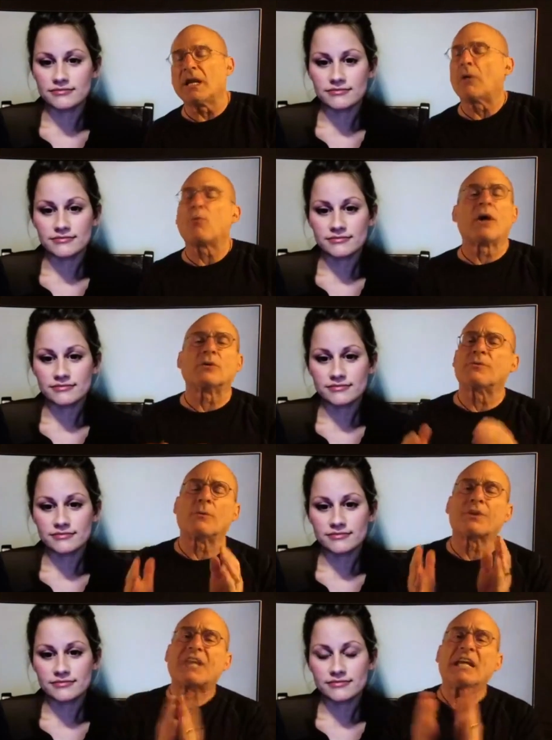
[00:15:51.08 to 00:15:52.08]
Speaker 1: wonderful.
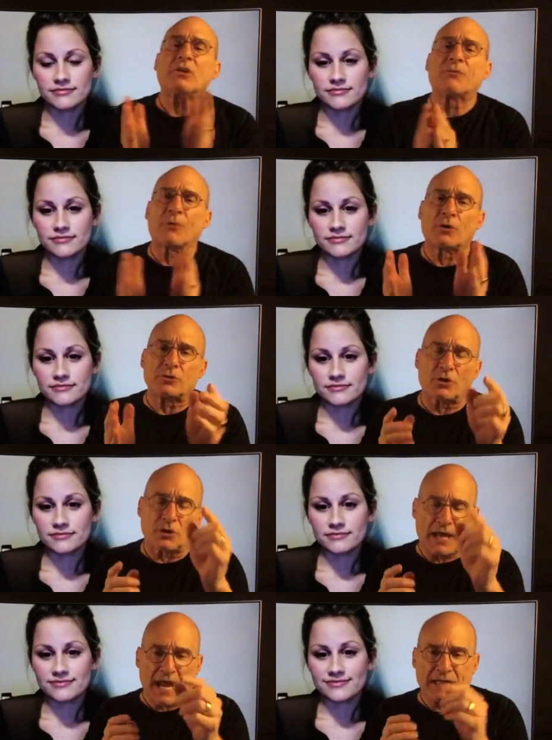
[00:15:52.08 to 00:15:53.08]
Well, thank you for, you
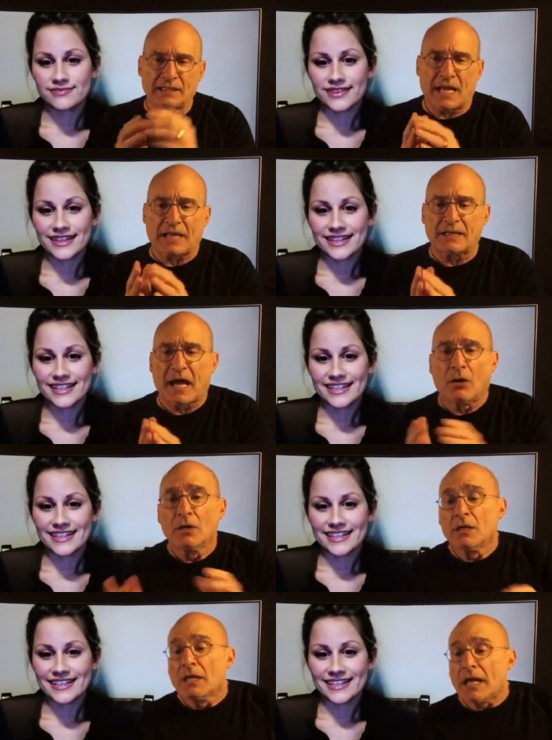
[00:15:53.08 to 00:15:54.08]
know, adding that. Now,
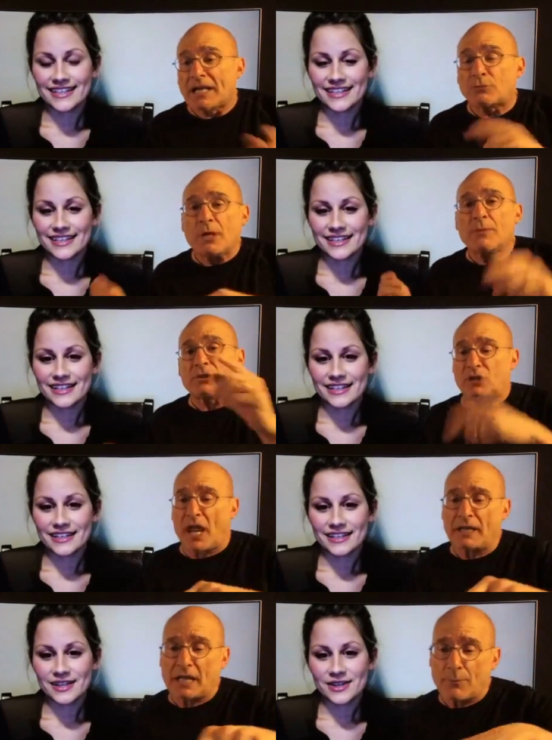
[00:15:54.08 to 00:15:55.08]
as we were
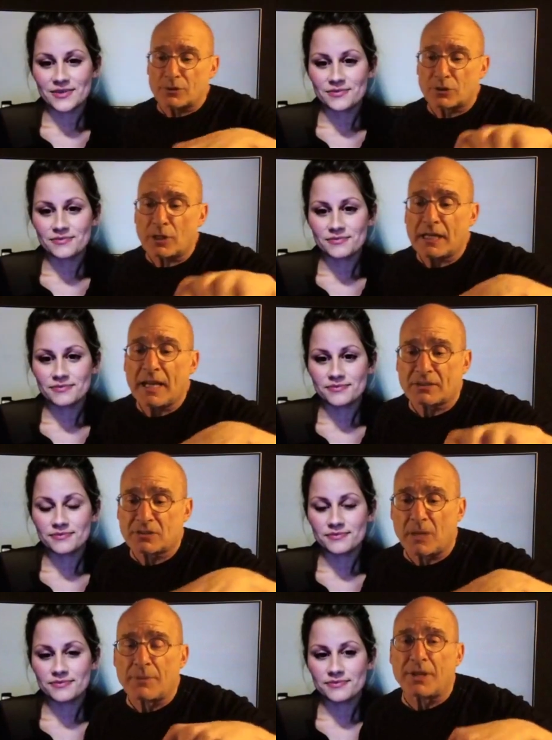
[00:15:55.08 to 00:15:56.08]
chatting, I was looking at
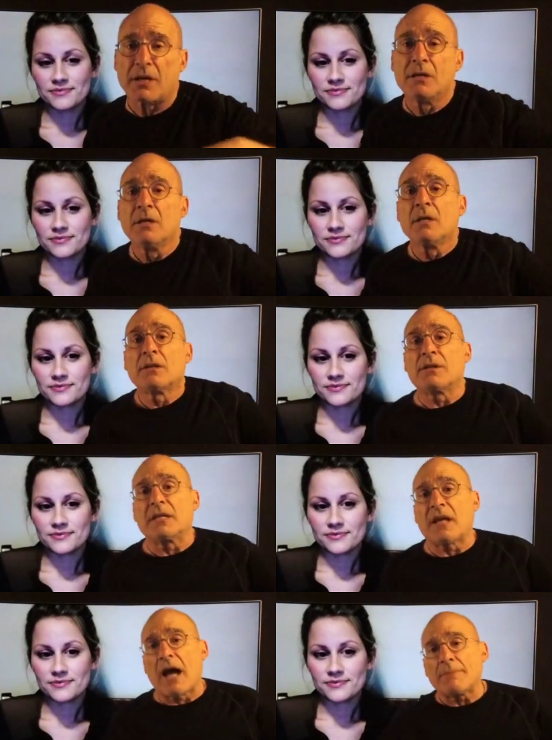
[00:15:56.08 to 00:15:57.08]
some of the the
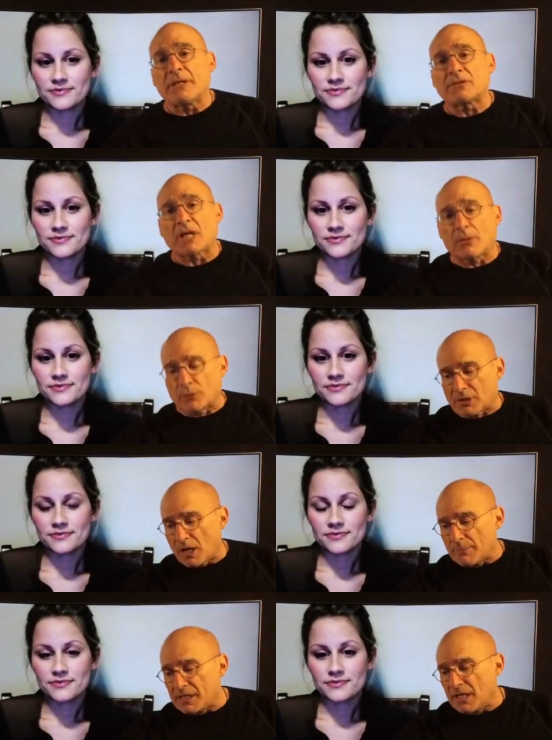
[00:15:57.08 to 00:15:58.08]
comments that were
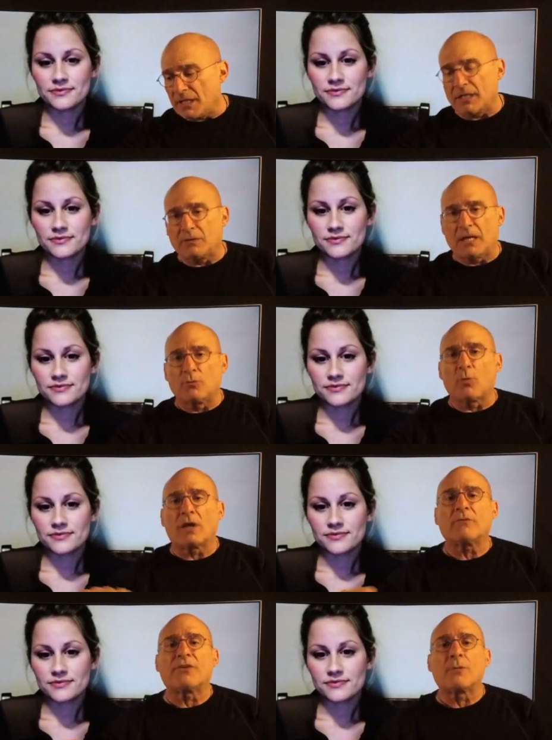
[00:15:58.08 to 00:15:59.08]
coming in and, and
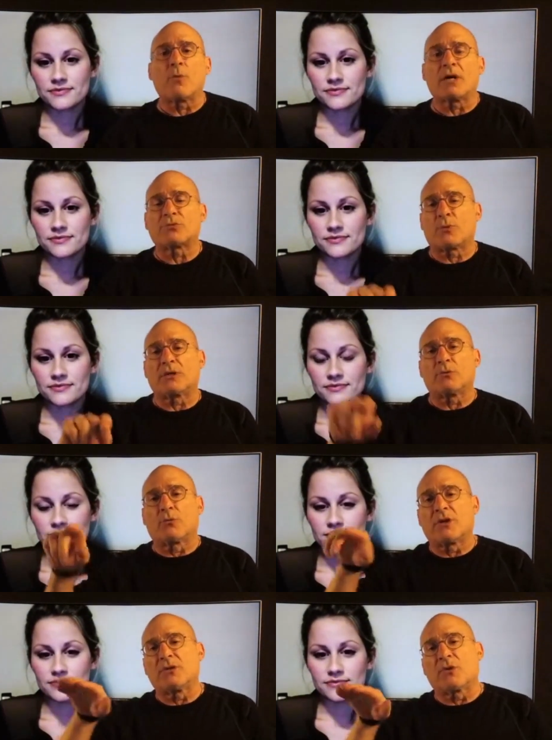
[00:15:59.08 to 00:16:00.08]
one of them was when
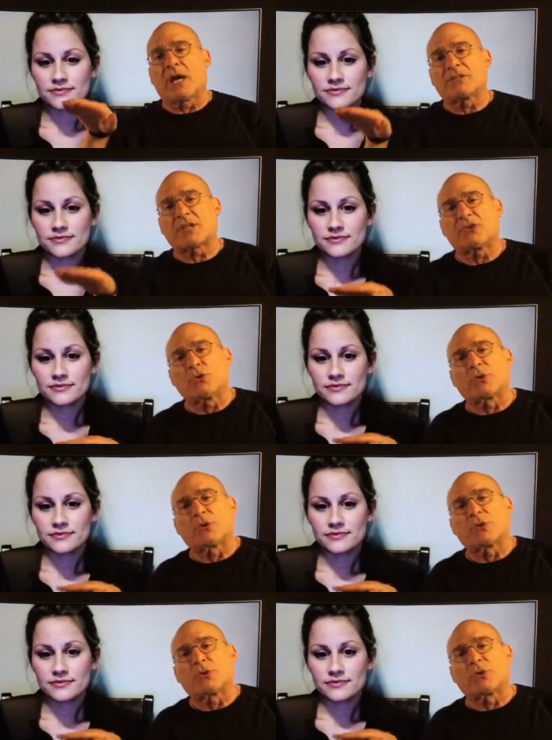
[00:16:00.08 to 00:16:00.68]
when I said you were